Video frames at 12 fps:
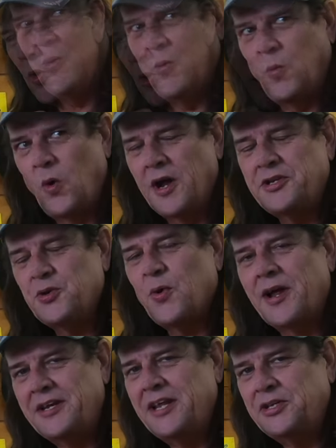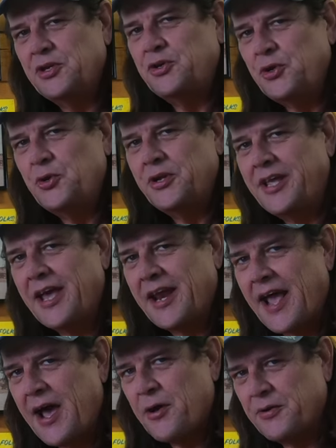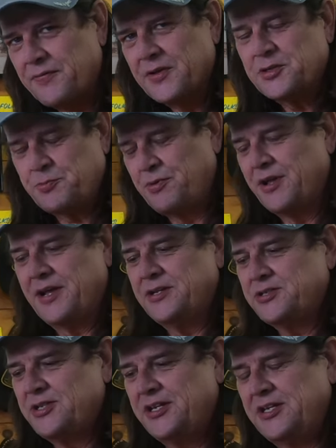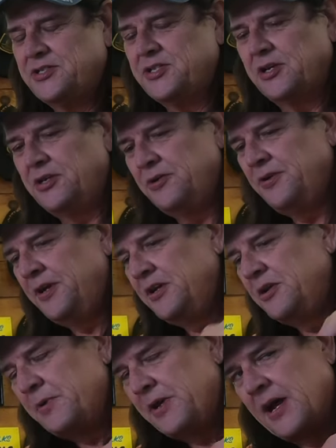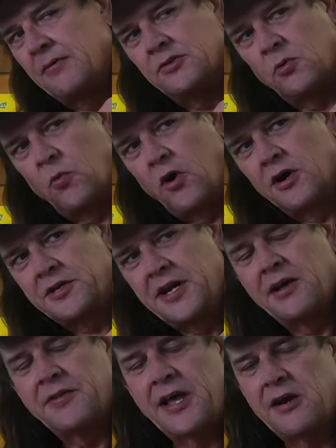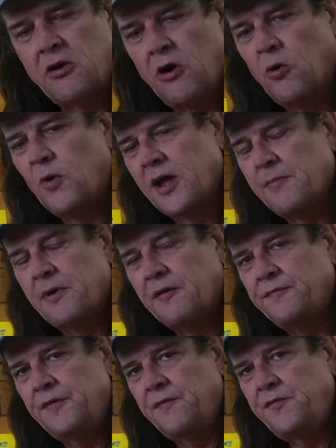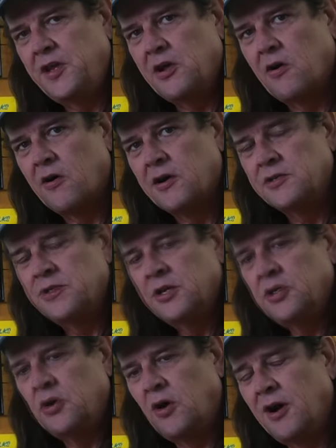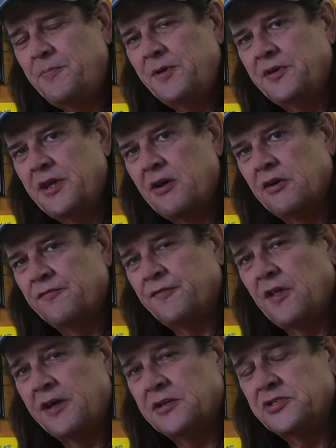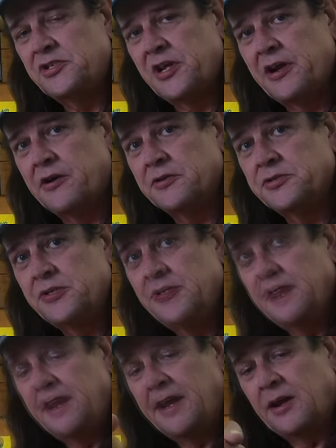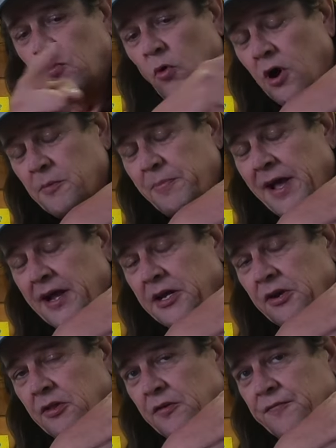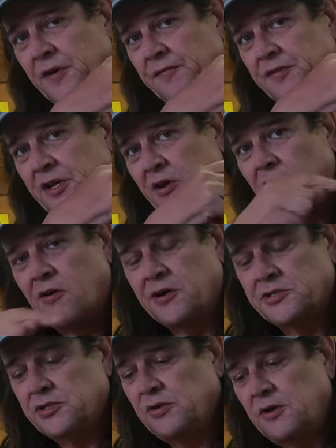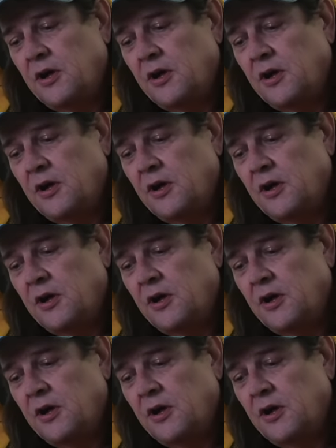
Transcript: what do I need to do to get out of this place? And he said, you need to be able to walk down that hallway about 50 yards, go up and down a flight of stairs, and walk back another 50 yards